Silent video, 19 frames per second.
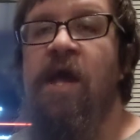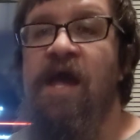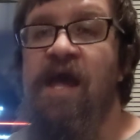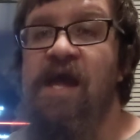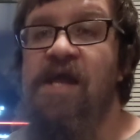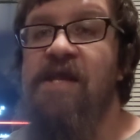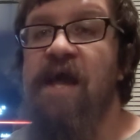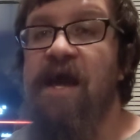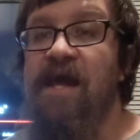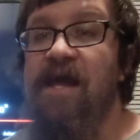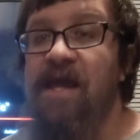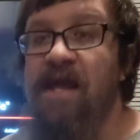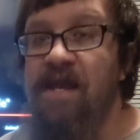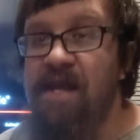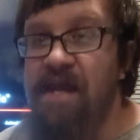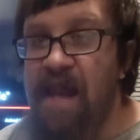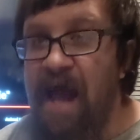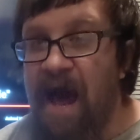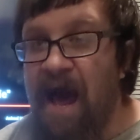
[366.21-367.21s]
And I
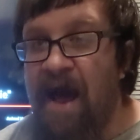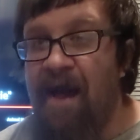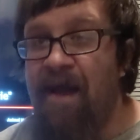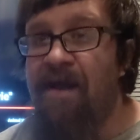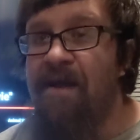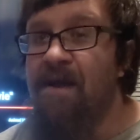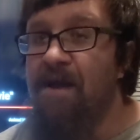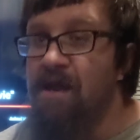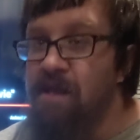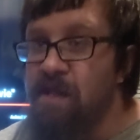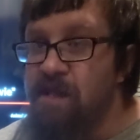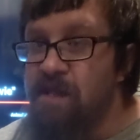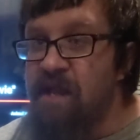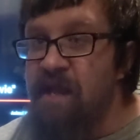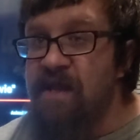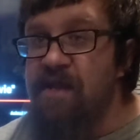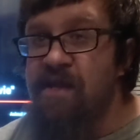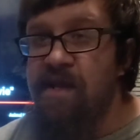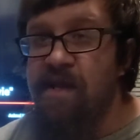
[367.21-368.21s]
cannot
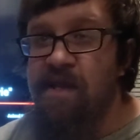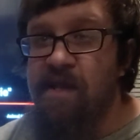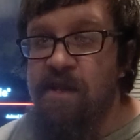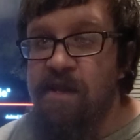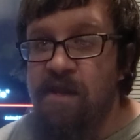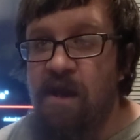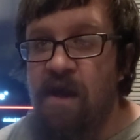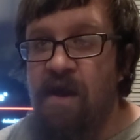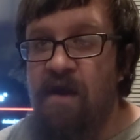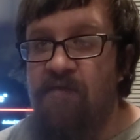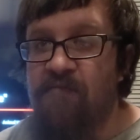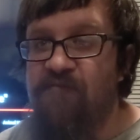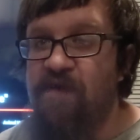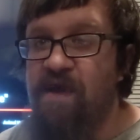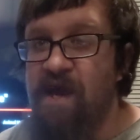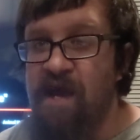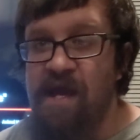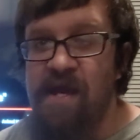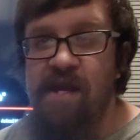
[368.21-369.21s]
state this enough.
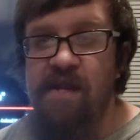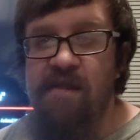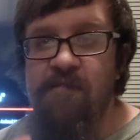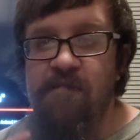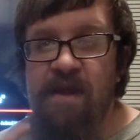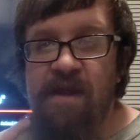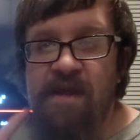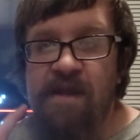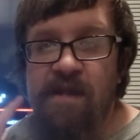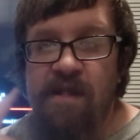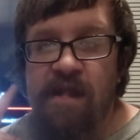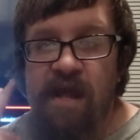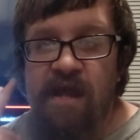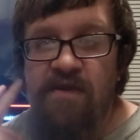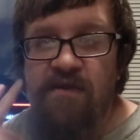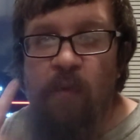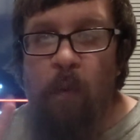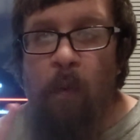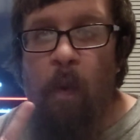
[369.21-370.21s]
It has been
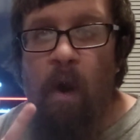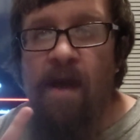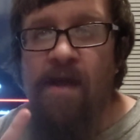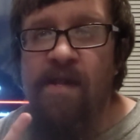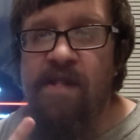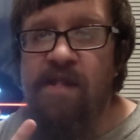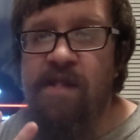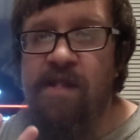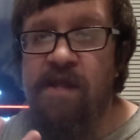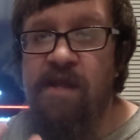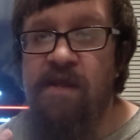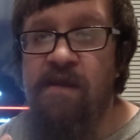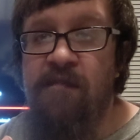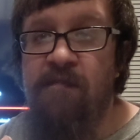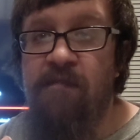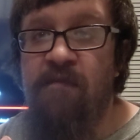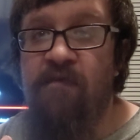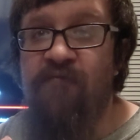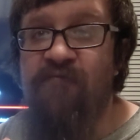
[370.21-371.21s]
said twice in the
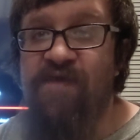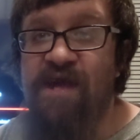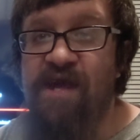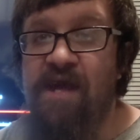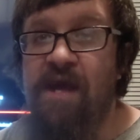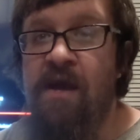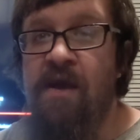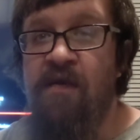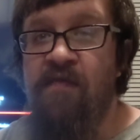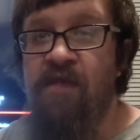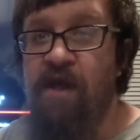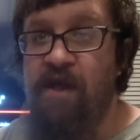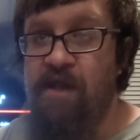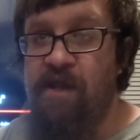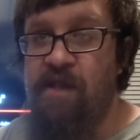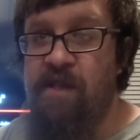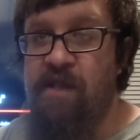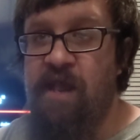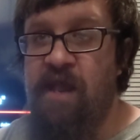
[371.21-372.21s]
movie
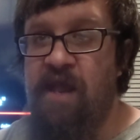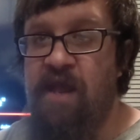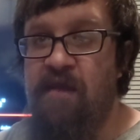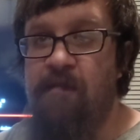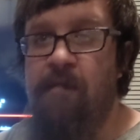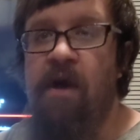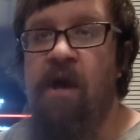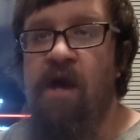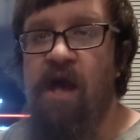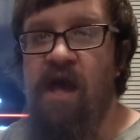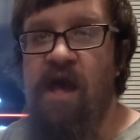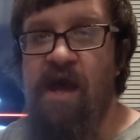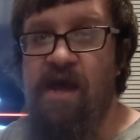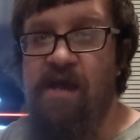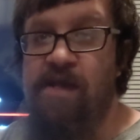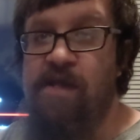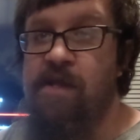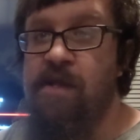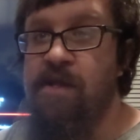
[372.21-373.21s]
that Sam
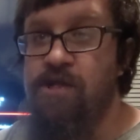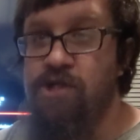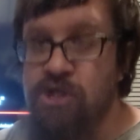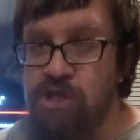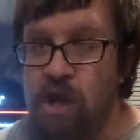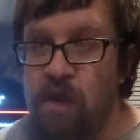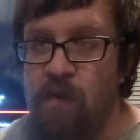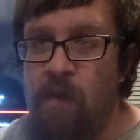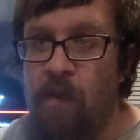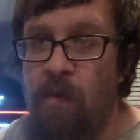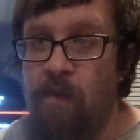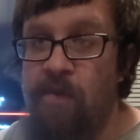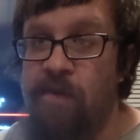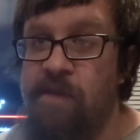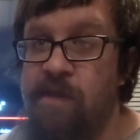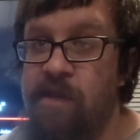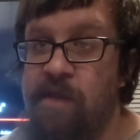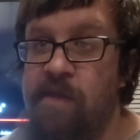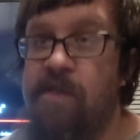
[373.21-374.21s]
has show
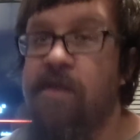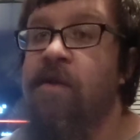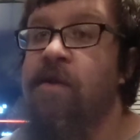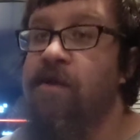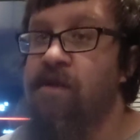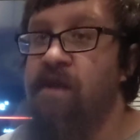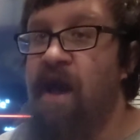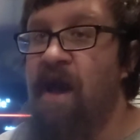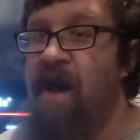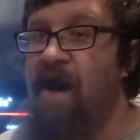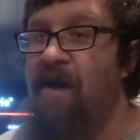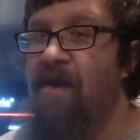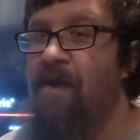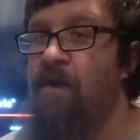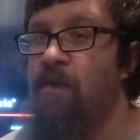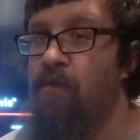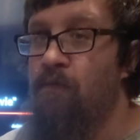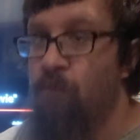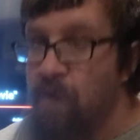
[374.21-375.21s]
horses, not
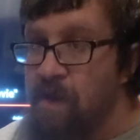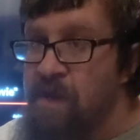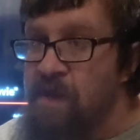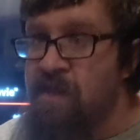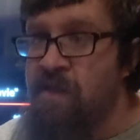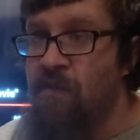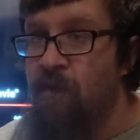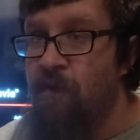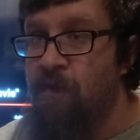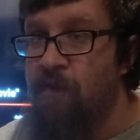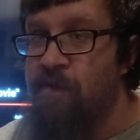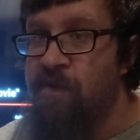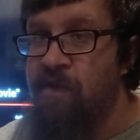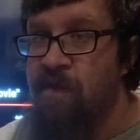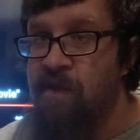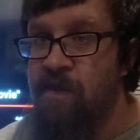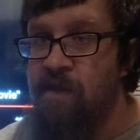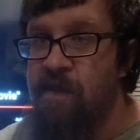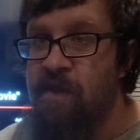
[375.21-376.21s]
race
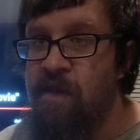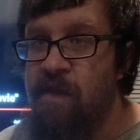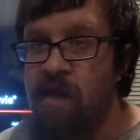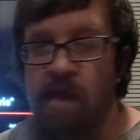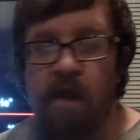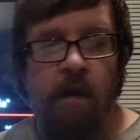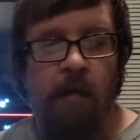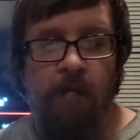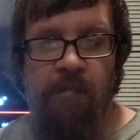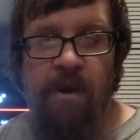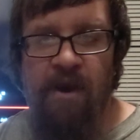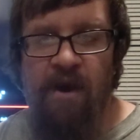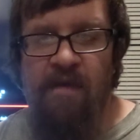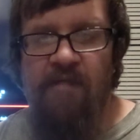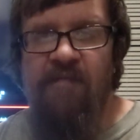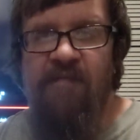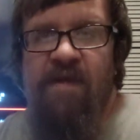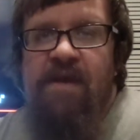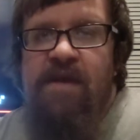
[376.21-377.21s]
horses.
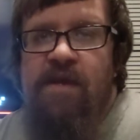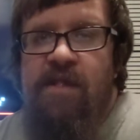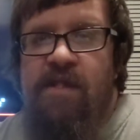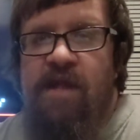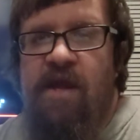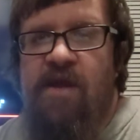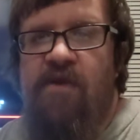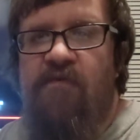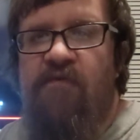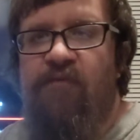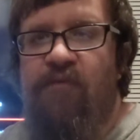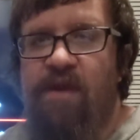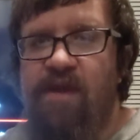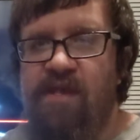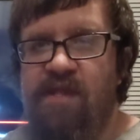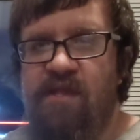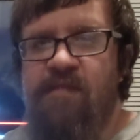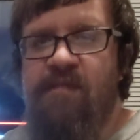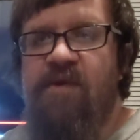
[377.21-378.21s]
But they decide to
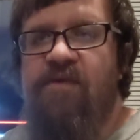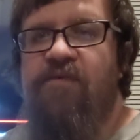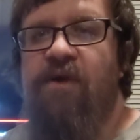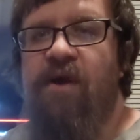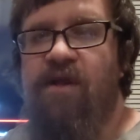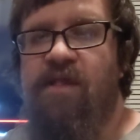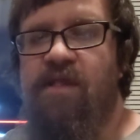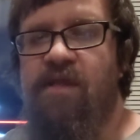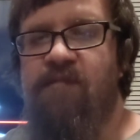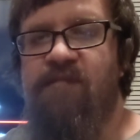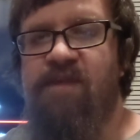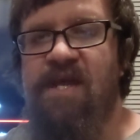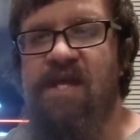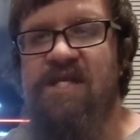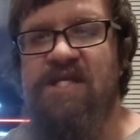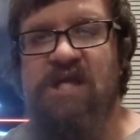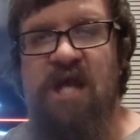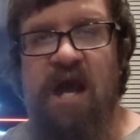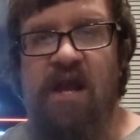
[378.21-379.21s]
race them across the
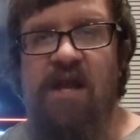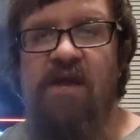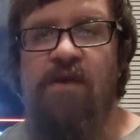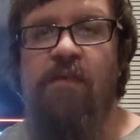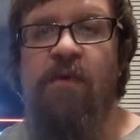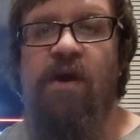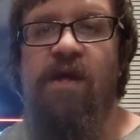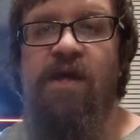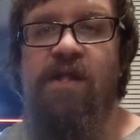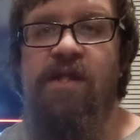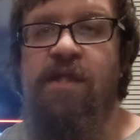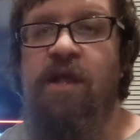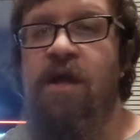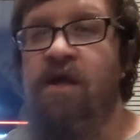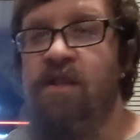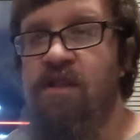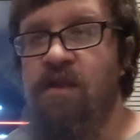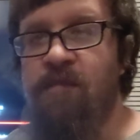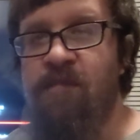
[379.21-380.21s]
beach anyways.
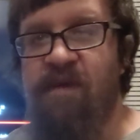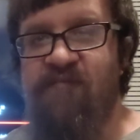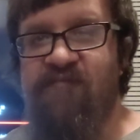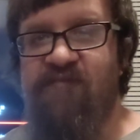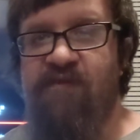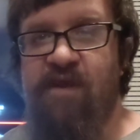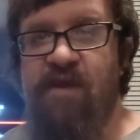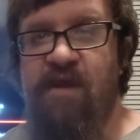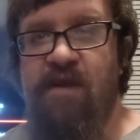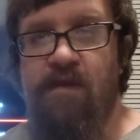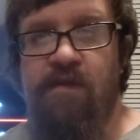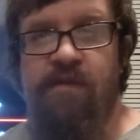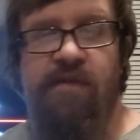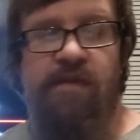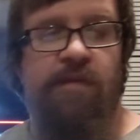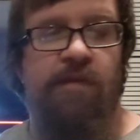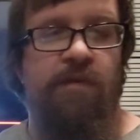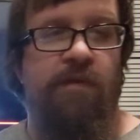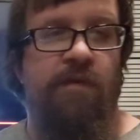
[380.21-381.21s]
The Beverly Hills
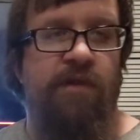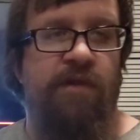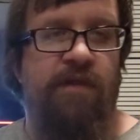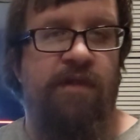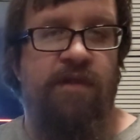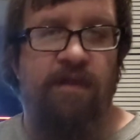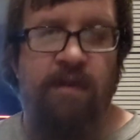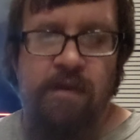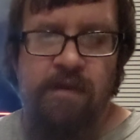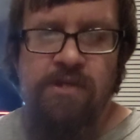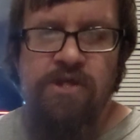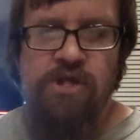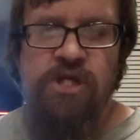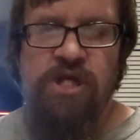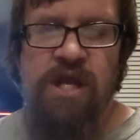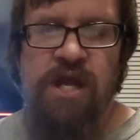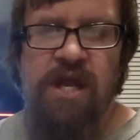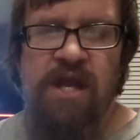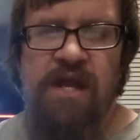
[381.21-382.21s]
girls
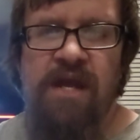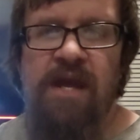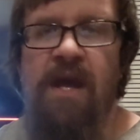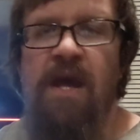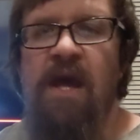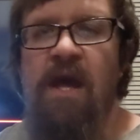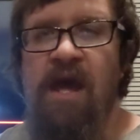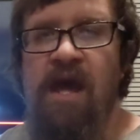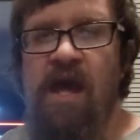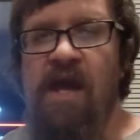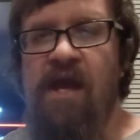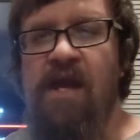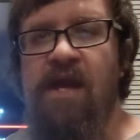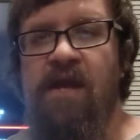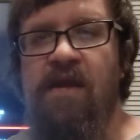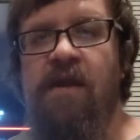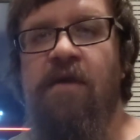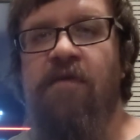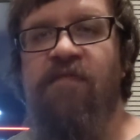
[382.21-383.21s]
cheat,
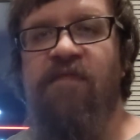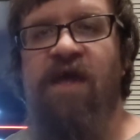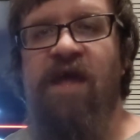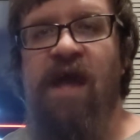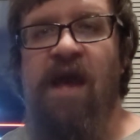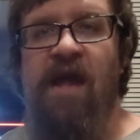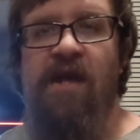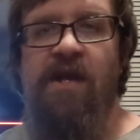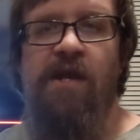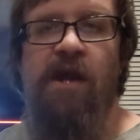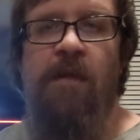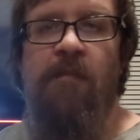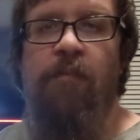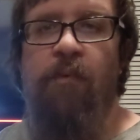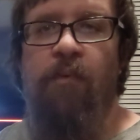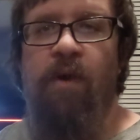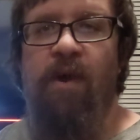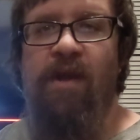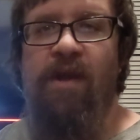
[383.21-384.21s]
and they end up
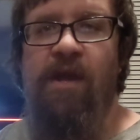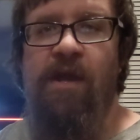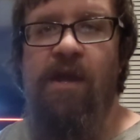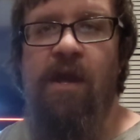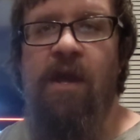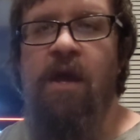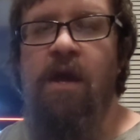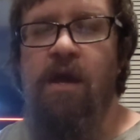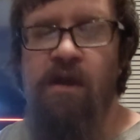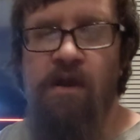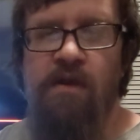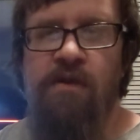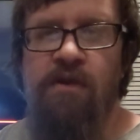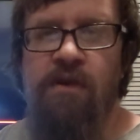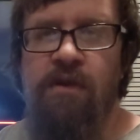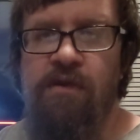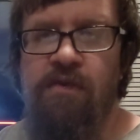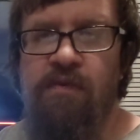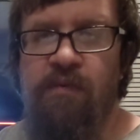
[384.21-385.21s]
winning
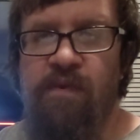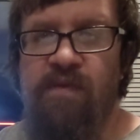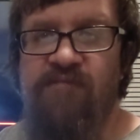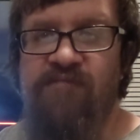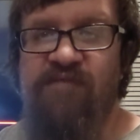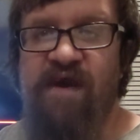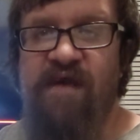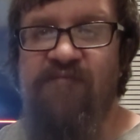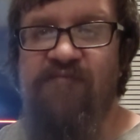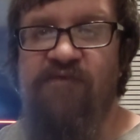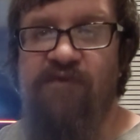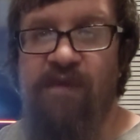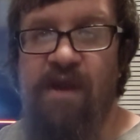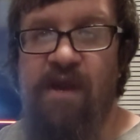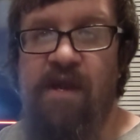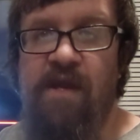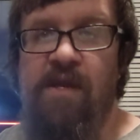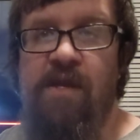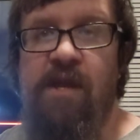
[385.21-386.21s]

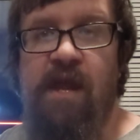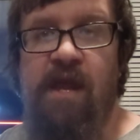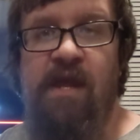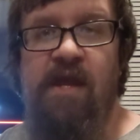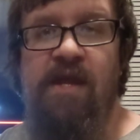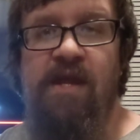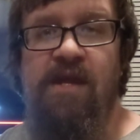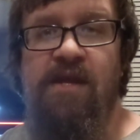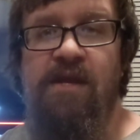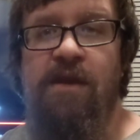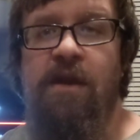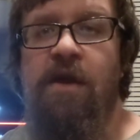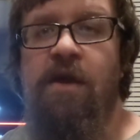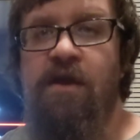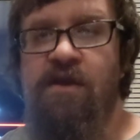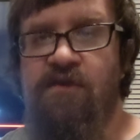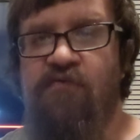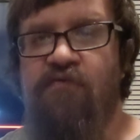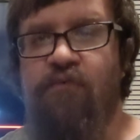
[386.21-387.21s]
$25,000 and
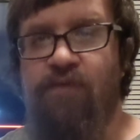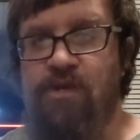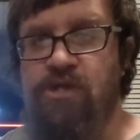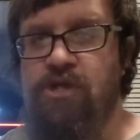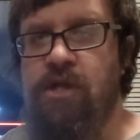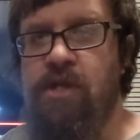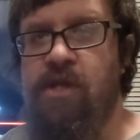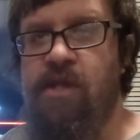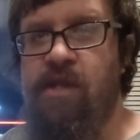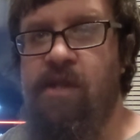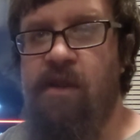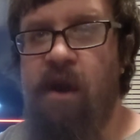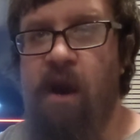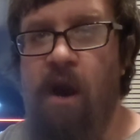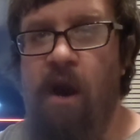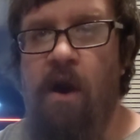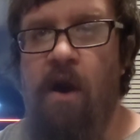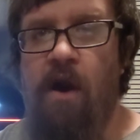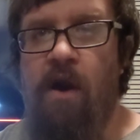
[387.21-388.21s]
Trisha's
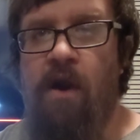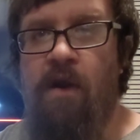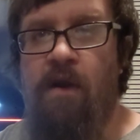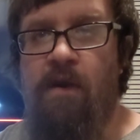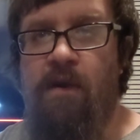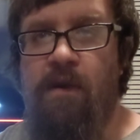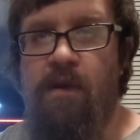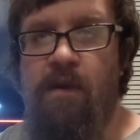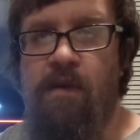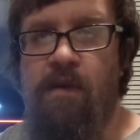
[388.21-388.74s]
car.